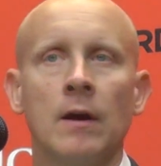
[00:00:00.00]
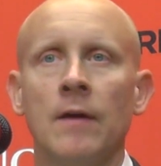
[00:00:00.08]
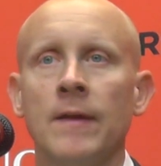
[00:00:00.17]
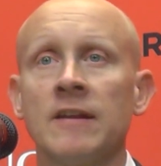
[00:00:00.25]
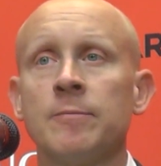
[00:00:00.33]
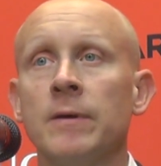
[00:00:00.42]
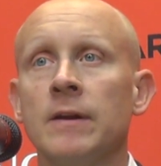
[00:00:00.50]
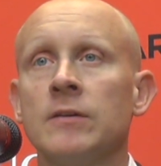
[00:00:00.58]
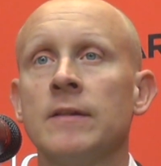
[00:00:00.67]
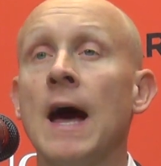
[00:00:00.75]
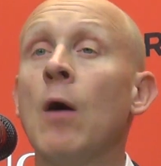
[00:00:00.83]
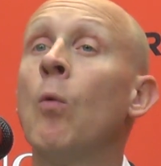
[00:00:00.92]
And
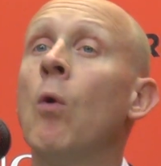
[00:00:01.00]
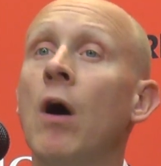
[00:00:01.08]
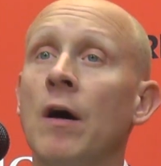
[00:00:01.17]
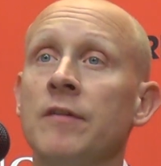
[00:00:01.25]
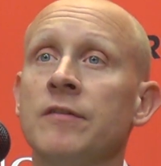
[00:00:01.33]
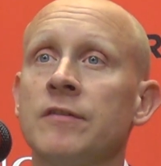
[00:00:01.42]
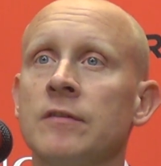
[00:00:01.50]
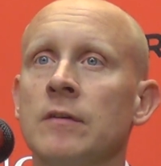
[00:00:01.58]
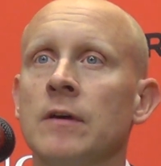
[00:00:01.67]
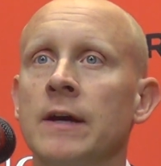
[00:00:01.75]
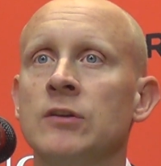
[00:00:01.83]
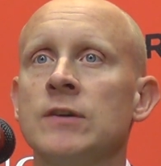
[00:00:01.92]
that
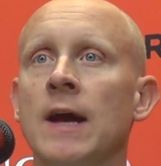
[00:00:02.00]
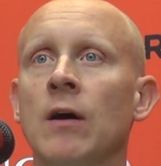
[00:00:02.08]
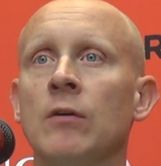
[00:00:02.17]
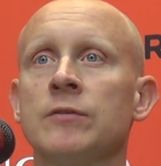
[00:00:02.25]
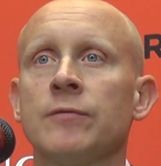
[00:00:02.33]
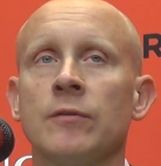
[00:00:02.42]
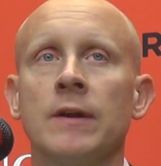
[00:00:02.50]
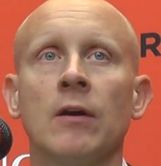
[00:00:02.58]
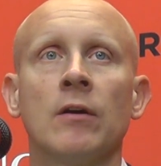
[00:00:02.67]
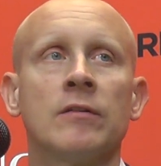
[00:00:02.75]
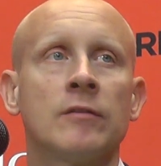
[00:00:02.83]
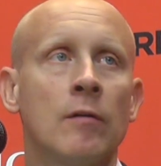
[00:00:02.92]
was a challenge for
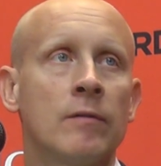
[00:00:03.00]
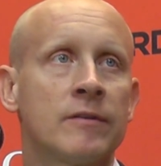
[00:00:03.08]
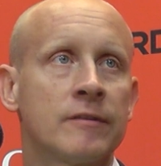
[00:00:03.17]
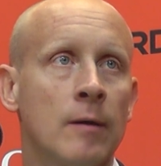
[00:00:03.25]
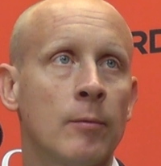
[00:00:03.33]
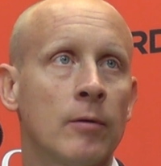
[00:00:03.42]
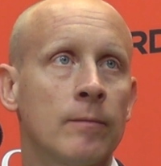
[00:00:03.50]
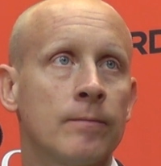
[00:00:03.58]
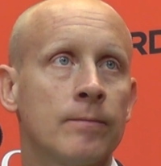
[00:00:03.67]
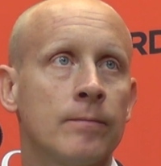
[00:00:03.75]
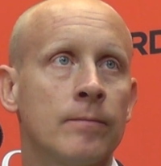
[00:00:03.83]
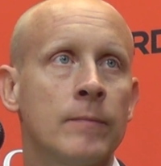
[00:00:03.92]
Darius over the summer.
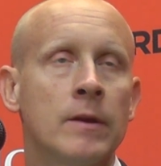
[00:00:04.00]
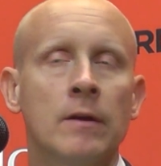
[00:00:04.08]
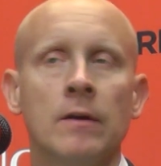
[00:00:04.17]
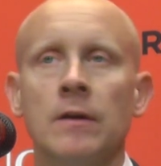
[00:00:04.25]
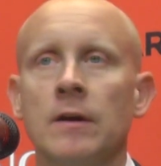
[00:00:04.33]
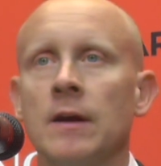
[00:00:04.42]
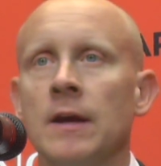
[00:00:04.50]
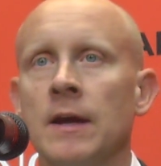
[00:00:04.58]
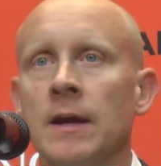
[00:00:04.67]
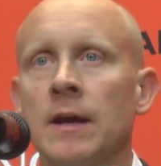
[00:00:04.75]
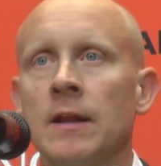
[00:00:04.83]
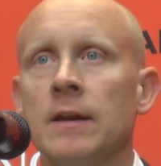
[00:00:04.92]

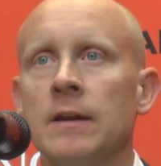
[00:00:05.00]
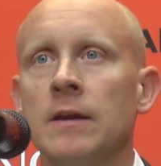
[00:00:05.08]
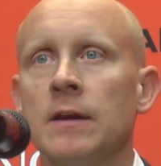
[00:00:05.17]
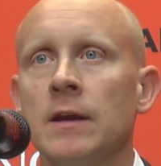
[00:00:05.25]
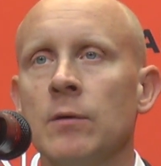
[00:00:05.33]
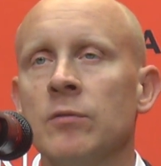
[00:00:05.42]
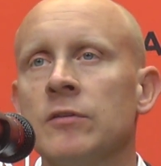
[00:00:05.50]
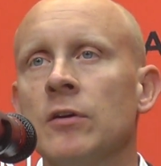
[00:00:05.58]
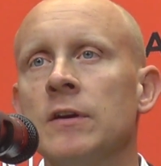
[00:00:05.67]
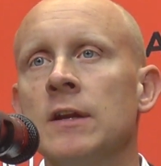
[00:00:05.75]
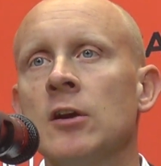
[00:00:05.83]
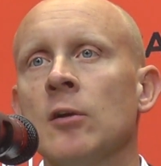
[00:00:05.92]
And it was
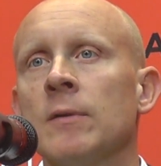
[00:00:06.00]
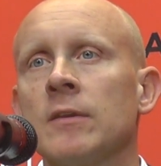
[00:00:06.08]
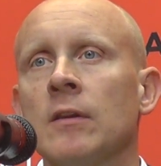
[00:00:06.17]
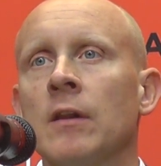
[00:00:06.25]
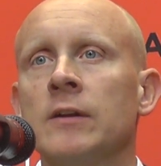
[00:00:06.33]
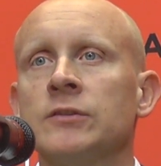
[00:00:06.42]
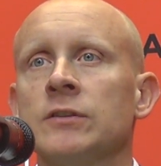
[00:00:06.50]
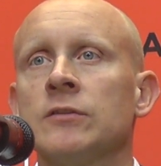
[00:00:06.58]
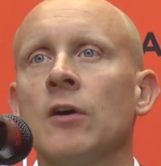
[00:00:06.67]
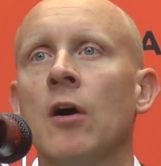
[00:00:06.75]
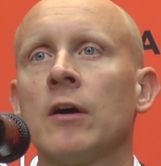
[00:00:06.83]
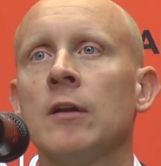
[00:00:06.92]
good to hear him at the luncheon
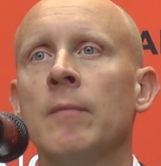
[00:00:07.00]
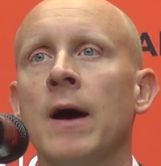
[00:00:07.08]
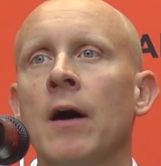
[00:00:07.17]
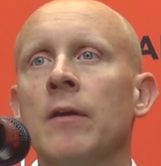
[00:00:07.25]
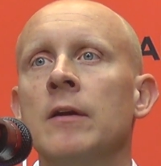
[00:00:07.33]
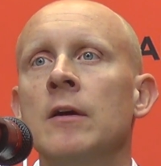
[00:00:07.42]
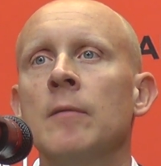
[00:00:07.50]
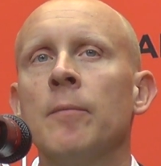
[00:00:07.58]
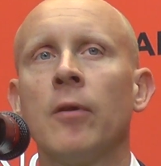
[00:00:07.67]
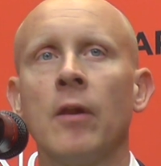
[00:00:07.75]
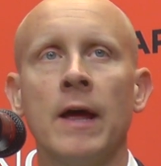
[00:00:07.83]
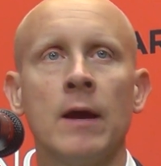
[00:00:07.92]
talking about
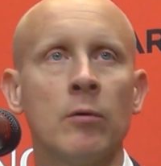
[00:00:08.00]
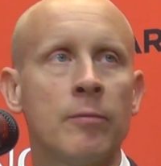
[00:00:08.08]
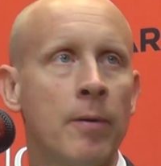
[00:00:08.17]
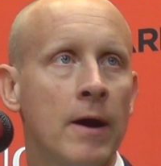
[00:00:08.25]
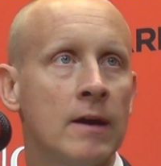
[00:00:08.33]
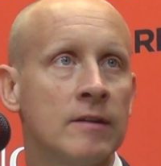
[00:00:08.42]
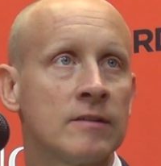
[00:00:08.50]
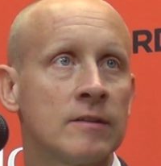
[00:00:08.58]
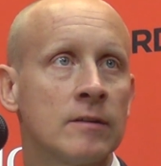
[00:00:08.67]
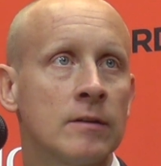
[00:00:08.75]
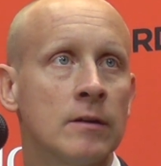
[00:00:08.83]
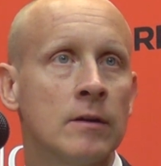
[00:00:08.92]
playing with pace,
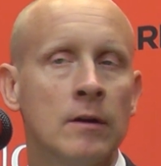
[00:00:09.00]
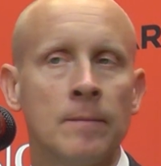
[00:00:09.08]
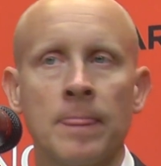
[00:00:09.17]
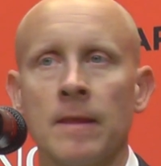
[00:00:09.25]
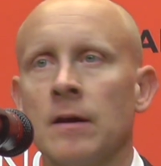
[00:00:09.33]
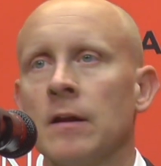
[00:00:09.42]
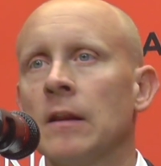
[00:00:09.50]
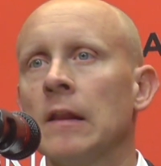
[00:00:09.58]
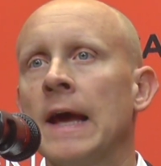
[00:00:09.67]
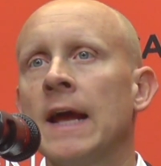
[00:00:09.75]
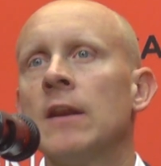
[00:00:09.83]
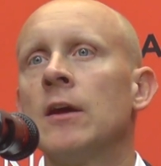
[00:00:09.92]

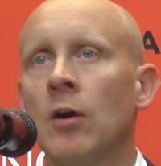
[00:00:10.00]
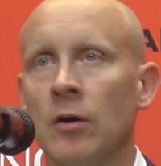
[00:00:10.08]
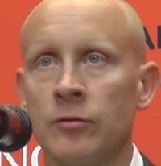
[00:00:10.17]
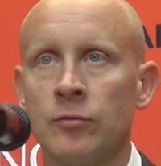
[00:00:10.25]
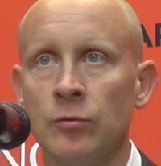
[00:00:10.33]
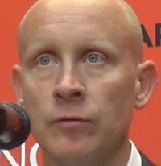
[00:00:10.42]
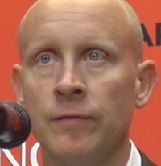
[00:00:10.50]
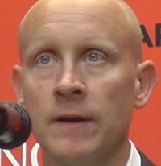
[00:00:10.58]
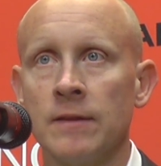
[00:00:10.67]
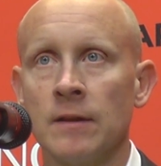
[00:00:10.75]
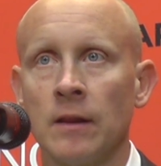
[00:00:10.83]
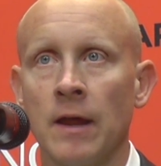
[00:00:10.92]
landing on 2
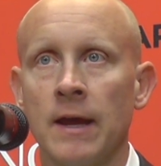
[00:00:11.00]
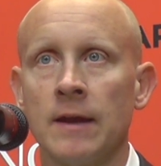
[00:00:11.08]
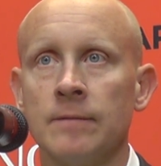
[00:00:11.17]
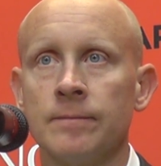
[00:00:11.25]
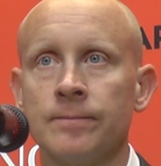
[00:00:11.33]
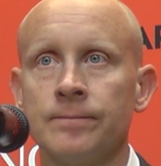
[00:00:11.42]
feet in the lane.